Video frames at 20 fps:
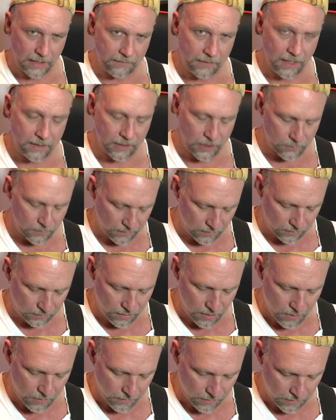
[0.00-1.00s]
I've got this one a
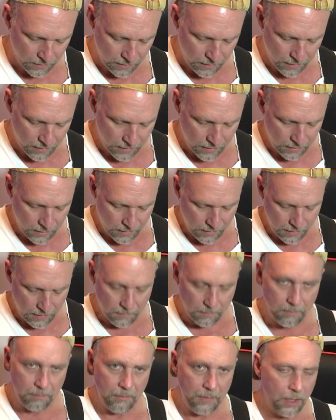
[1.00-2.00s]
little lower.
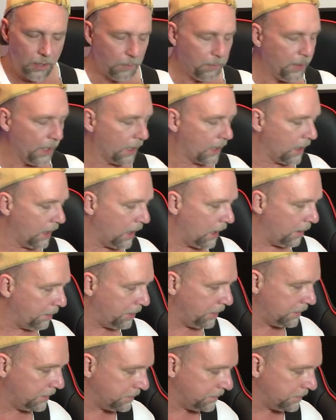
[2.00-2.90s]
Middle pickup.